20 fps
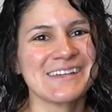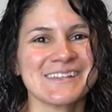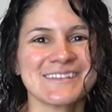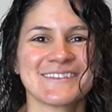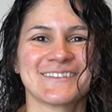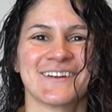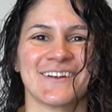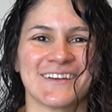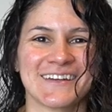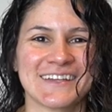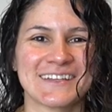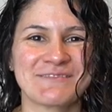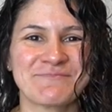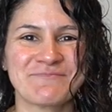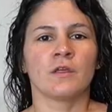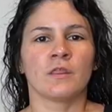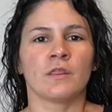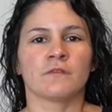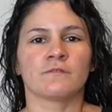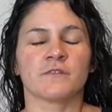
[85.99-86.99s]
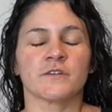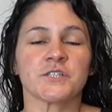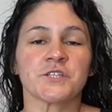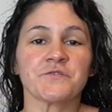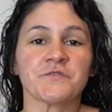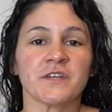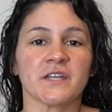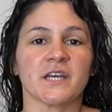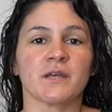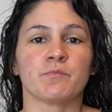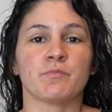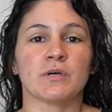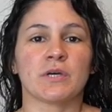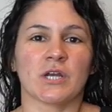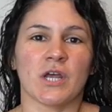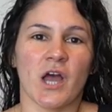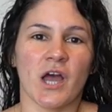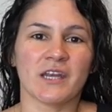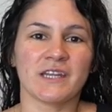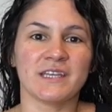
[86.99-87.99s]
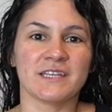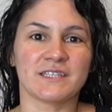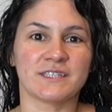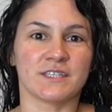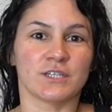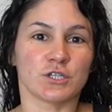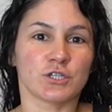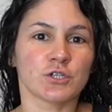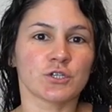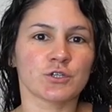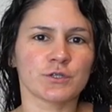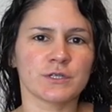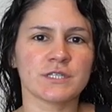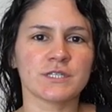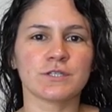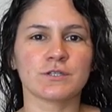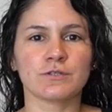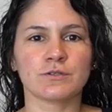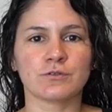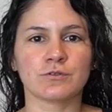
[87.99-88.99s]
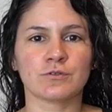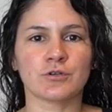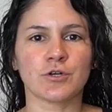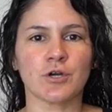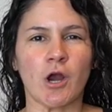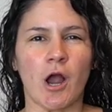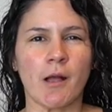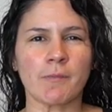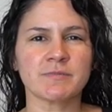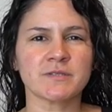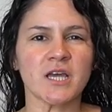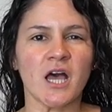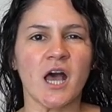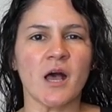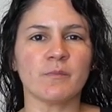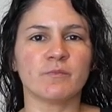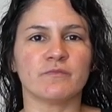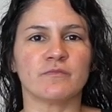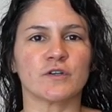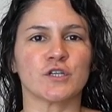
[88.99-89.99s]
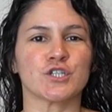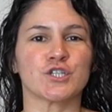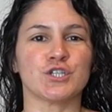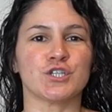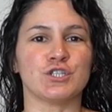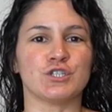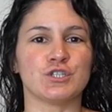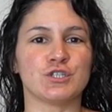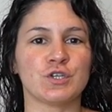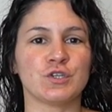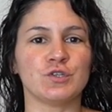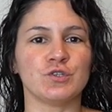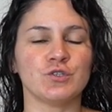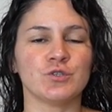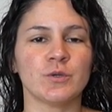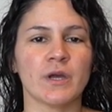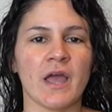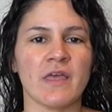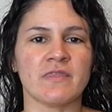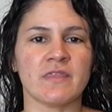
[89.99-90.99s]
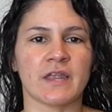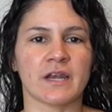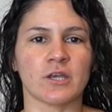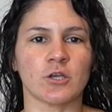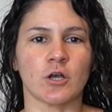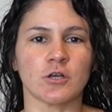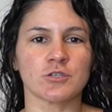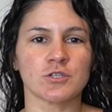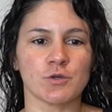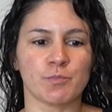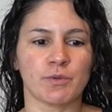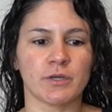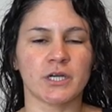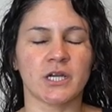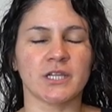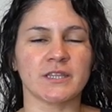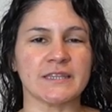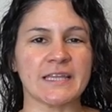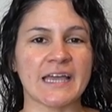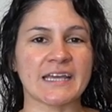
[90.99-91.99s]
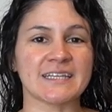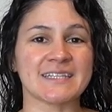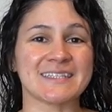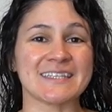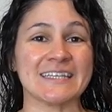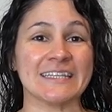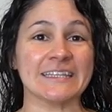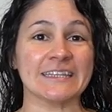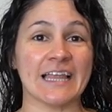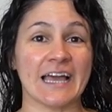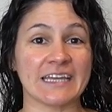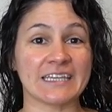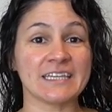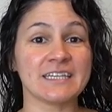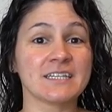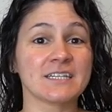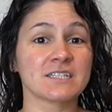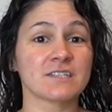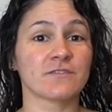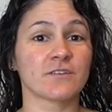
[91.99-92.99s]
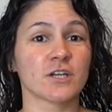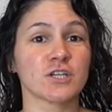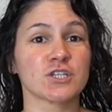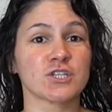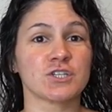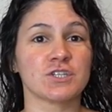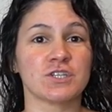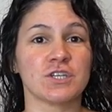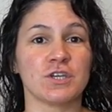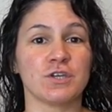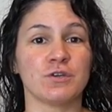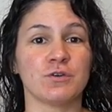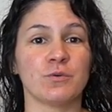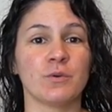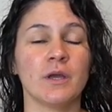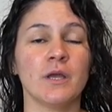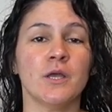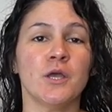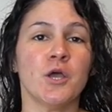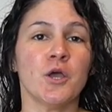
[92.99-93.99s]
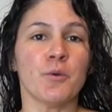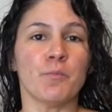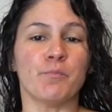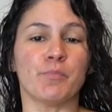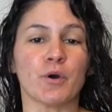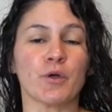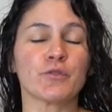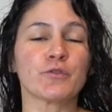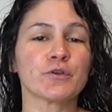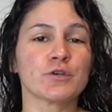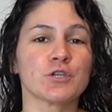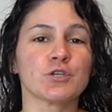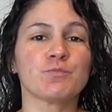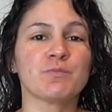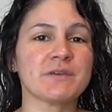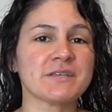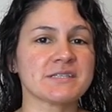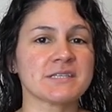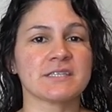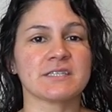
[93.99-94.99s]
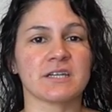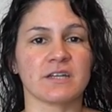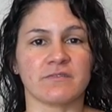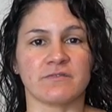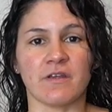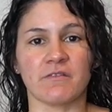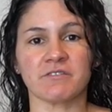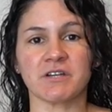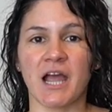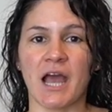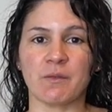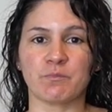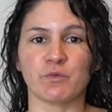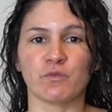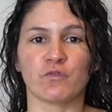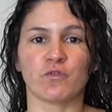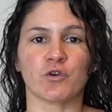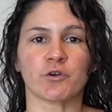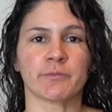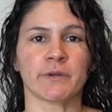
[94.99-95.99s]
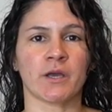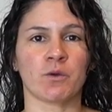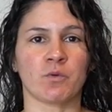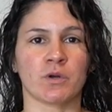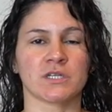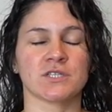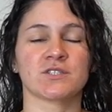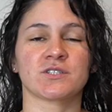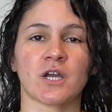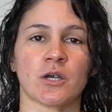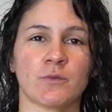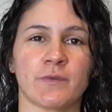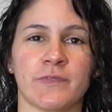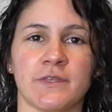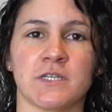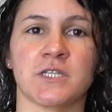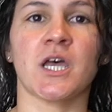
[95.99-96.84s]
get started. The first fit I put on is the Crystal Crop Top version 2, and then I also put on Legacy Leggings version 2. Both are new pieces that I've never had before, but I wanna start with the